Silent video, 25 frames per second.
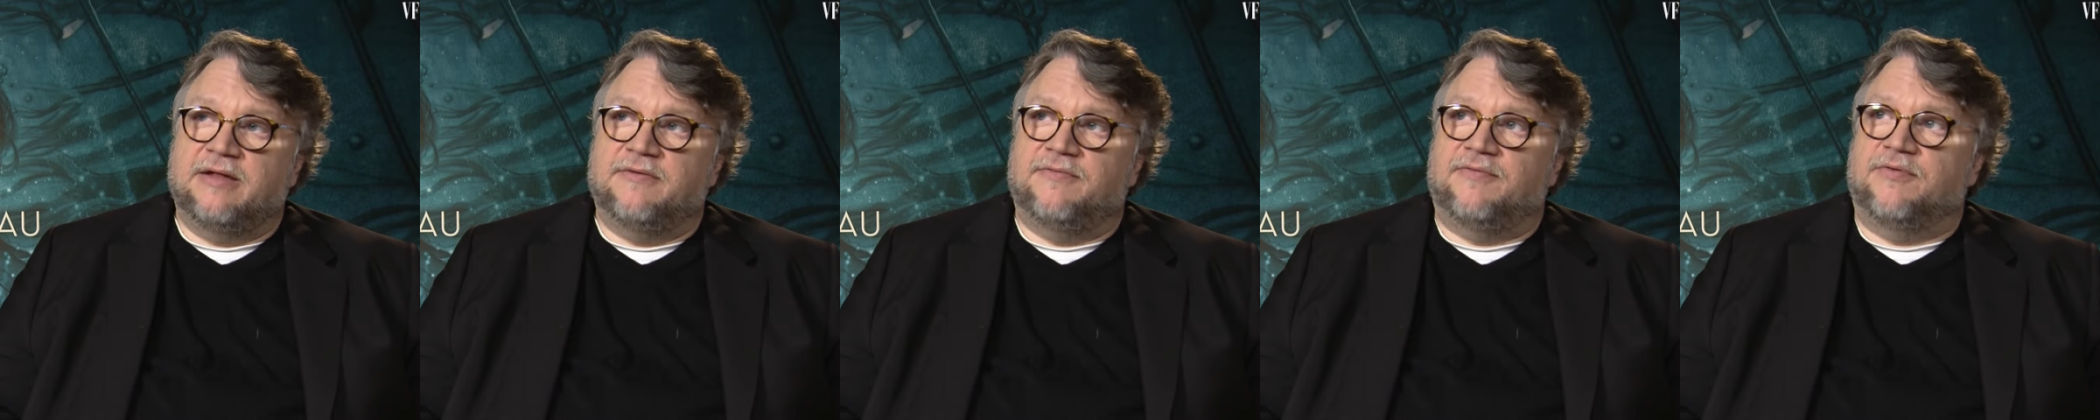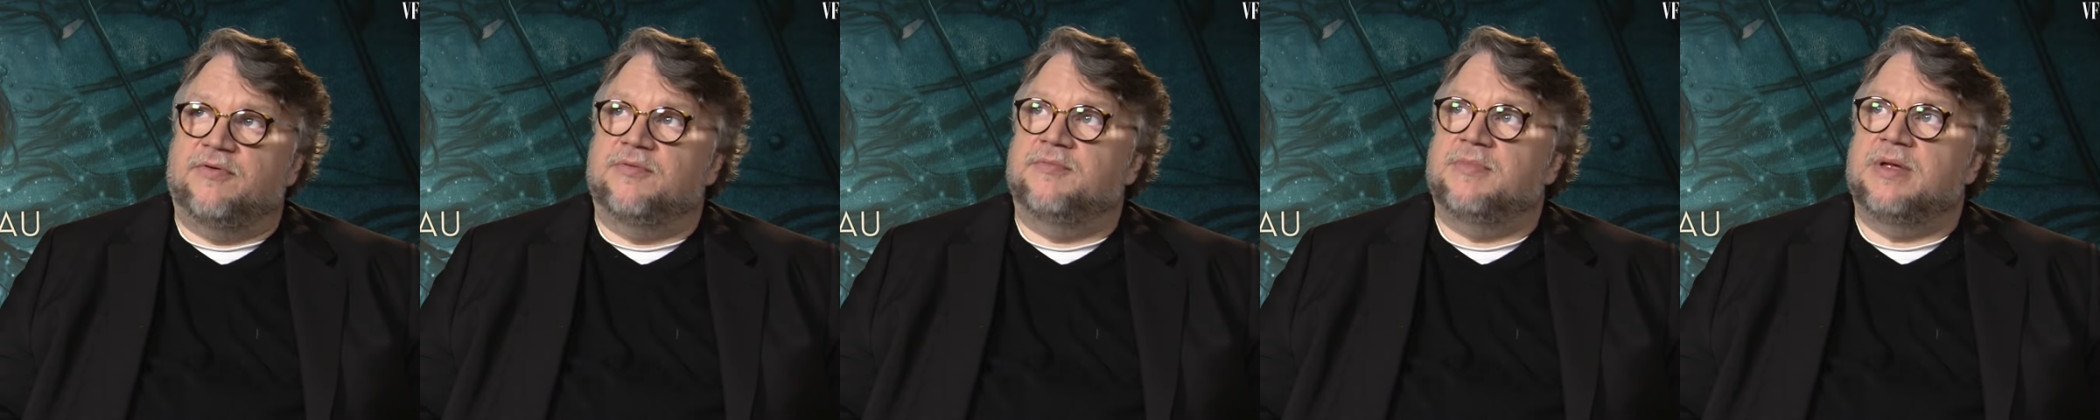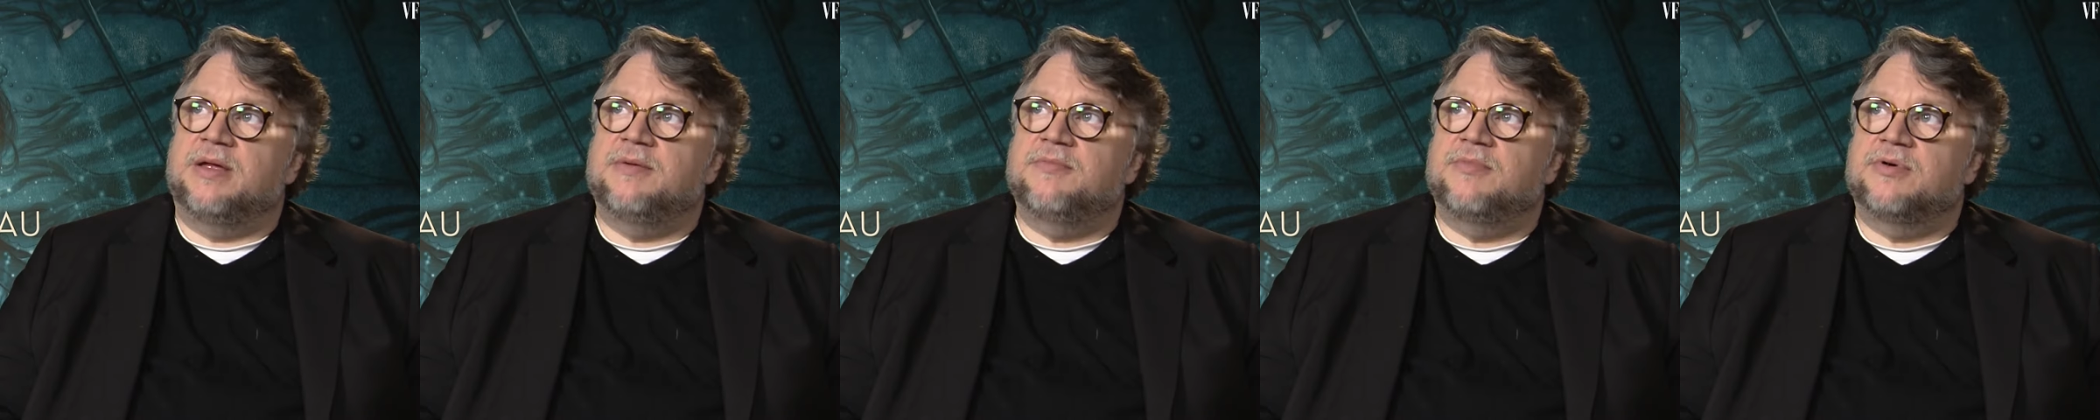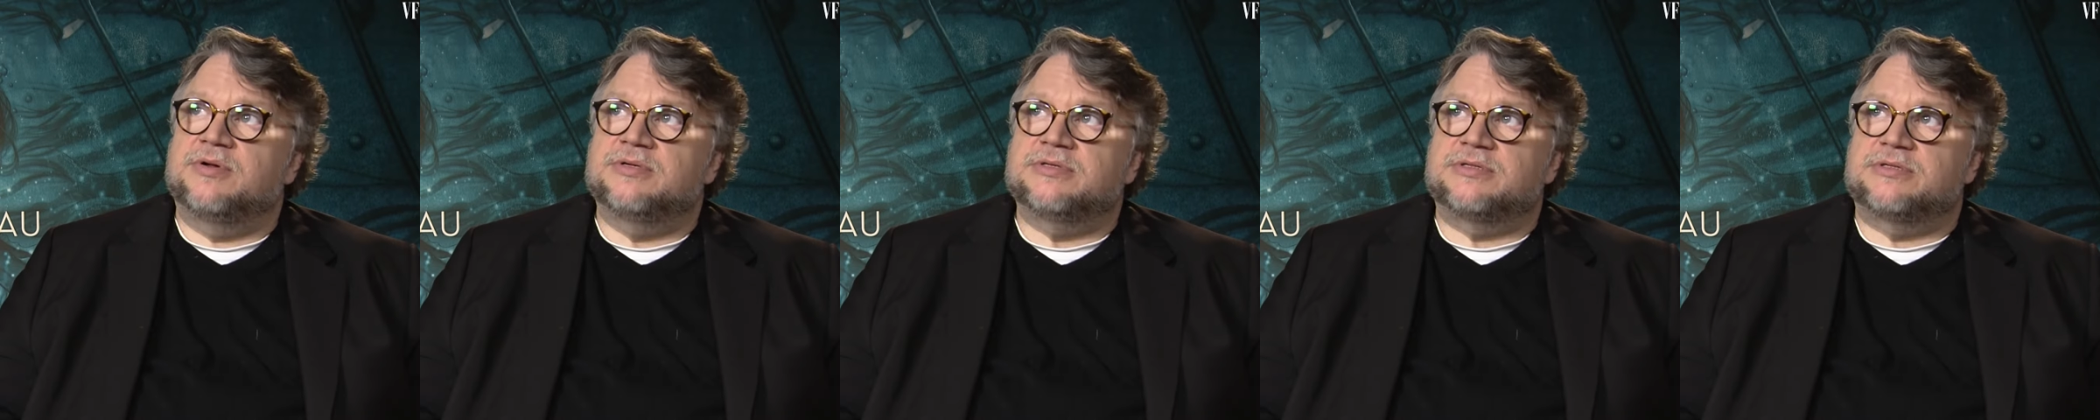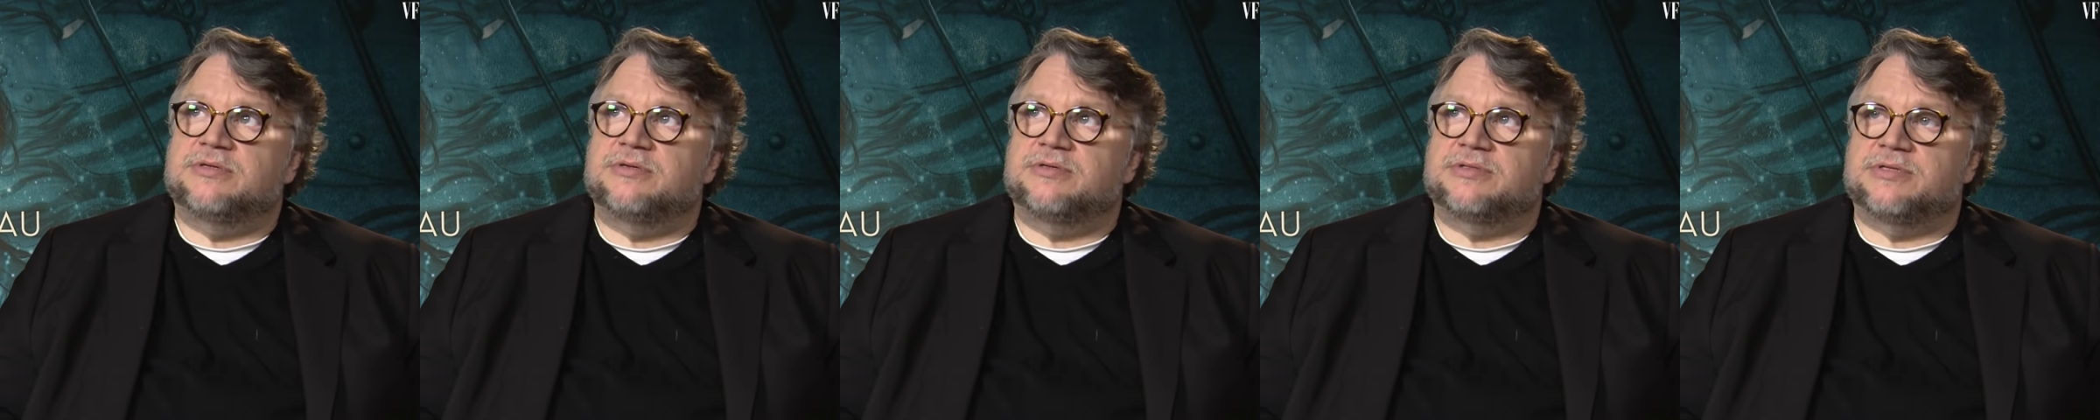For me,
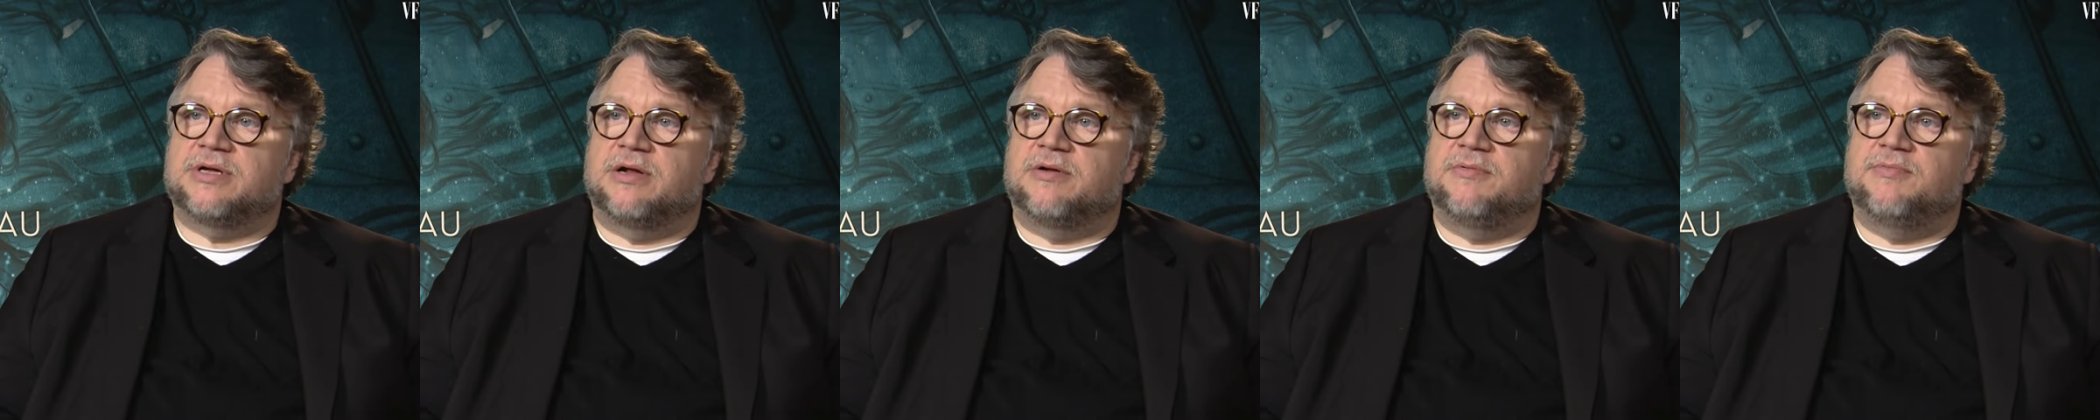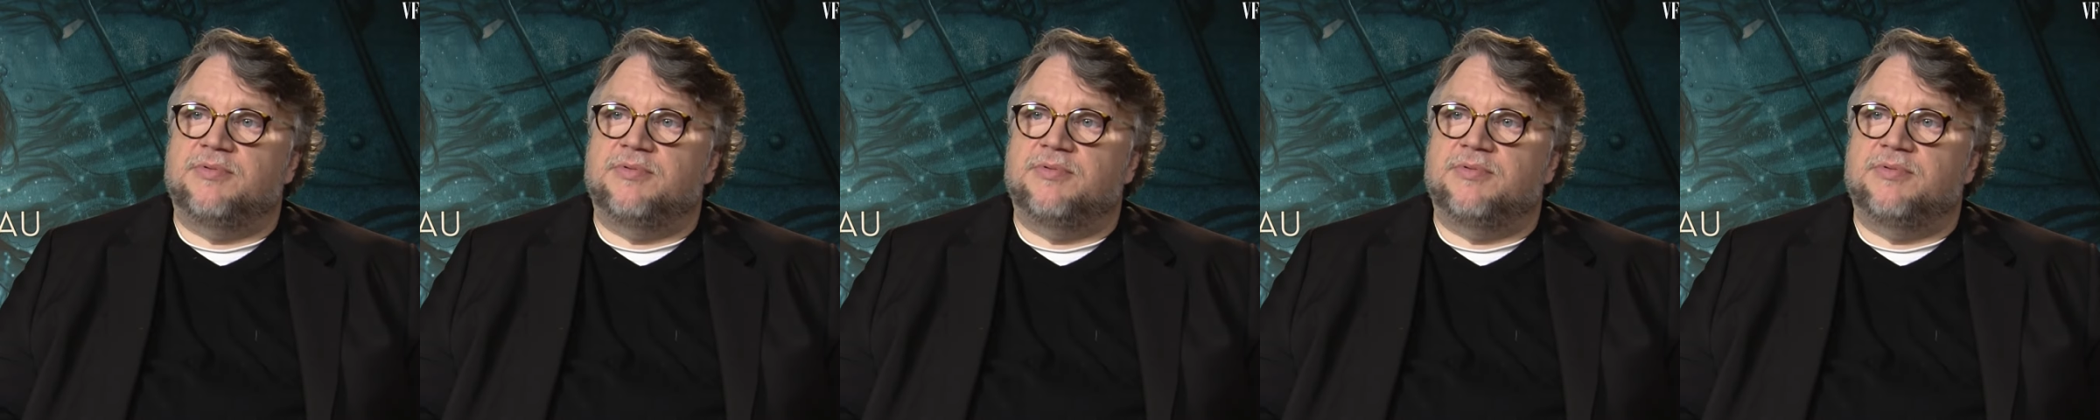monsters are